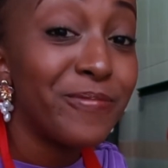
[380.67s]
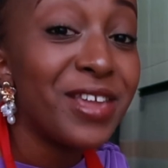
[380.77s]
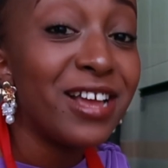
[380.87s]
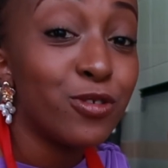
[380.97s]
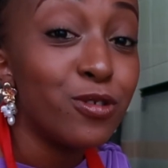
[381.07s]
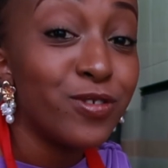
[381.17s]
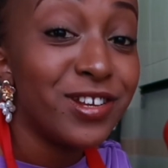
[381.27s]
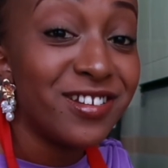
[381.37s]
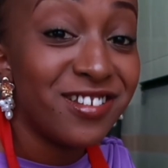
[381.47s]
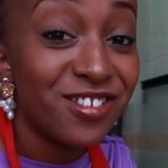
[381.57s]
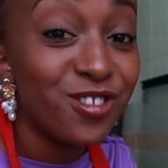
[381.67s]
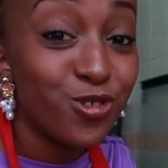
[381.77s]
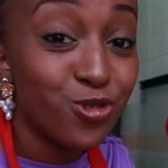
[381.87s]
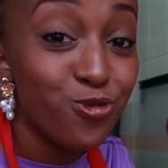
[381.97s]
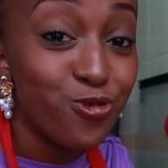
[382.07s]
That already
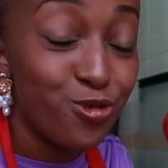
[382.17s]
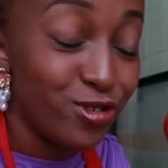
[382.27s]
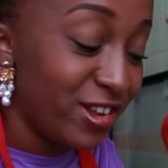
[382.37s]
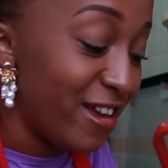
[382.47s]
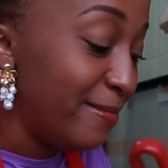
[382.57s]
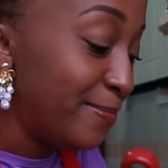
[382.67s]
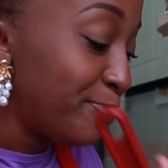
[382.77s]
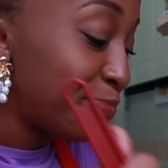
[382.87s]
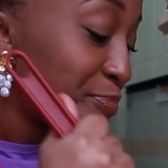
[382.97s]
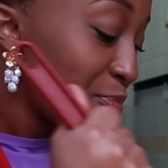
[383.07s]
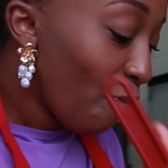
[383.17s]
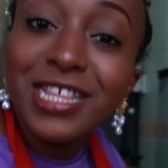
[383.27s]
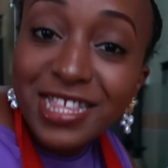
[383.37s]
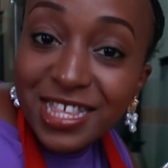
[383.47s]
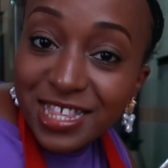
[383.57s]
tastes so good, yeah?
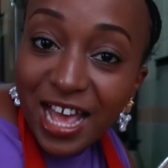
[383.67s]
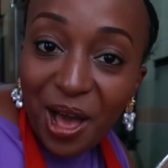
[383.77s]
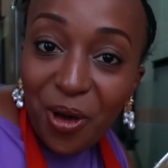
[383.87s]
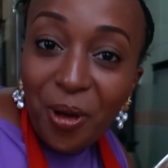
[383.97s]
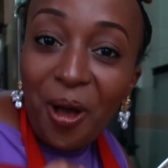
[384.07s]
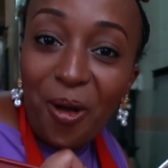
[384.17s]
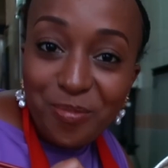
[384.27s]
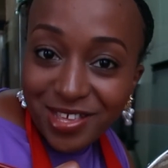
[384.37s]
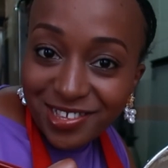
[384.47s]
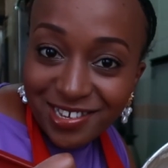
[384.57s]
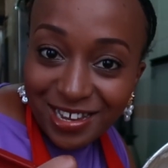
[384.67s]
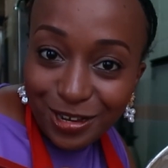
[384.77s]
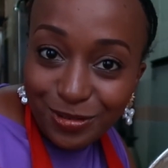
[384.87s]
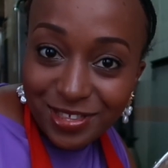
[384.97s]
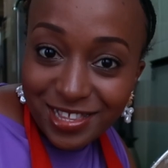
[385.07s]
This is how our mixture
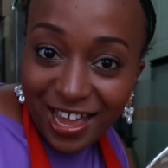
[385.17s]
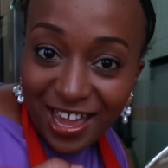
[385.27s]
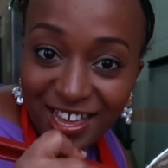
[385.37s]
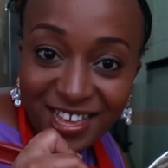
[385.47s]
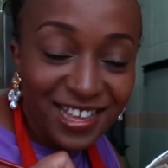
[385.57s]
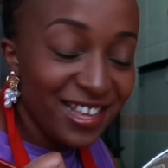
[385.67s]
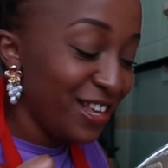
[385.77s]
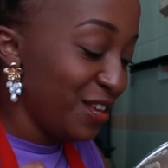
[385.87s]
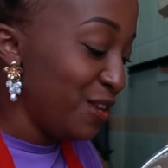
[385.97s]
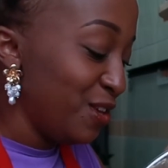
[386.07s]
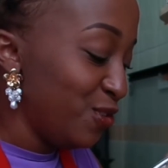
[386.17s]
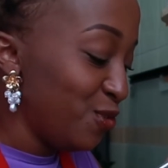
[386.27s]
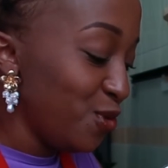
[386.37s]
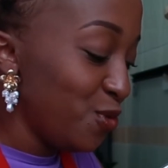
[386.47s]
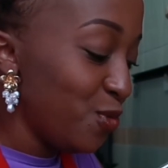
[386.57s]
looks like.
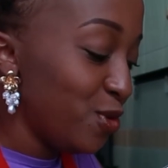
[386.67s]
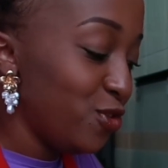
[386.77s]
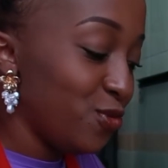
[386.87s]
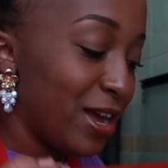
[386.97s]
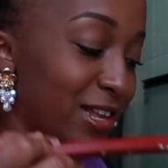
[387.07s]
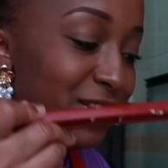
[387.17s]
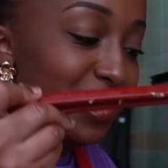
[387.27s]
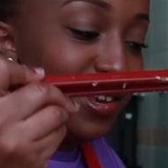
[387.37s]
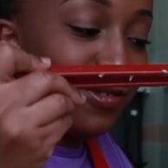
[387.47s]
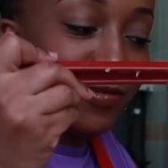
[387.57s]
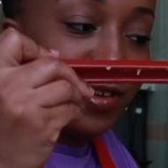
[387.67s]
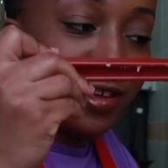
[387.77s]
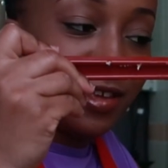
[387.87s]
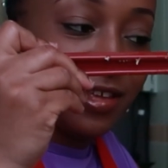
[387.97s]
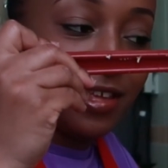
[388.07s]
So you want to achieve
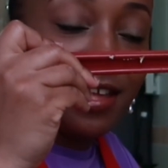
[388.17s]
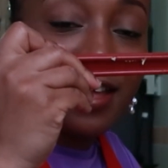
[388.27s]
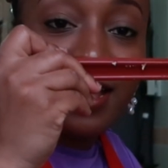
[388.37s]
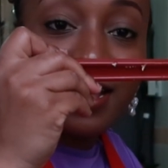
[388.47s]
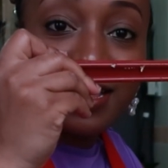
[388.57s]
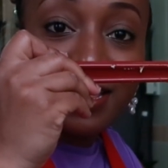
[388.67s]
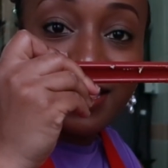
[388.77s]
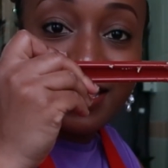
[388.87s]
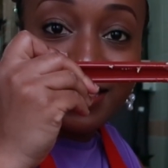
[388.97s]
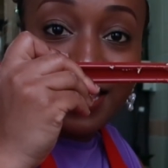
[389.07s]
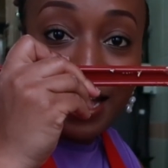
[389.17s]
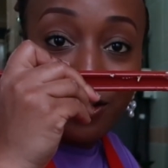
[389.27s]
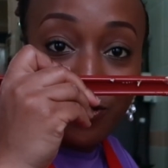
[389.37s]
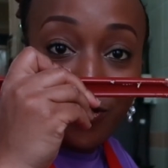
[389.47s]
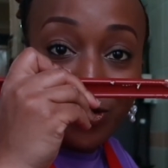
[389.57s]
this
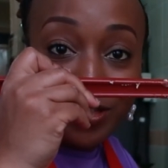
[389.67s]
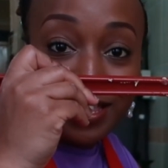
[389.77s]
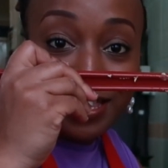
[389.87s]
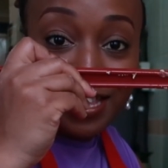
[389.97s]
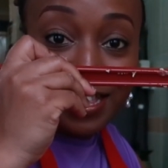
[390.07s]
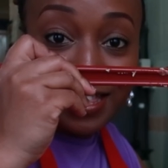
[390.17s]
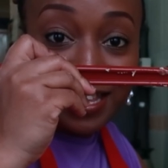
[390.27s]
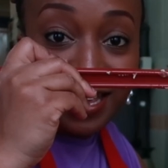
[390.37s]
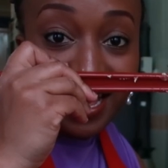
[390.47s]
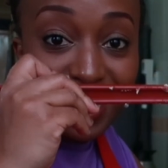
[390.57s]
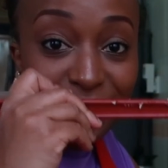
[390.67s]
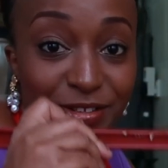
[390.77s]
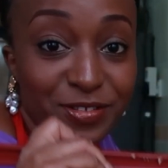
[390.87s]
kind of consistency, yeah?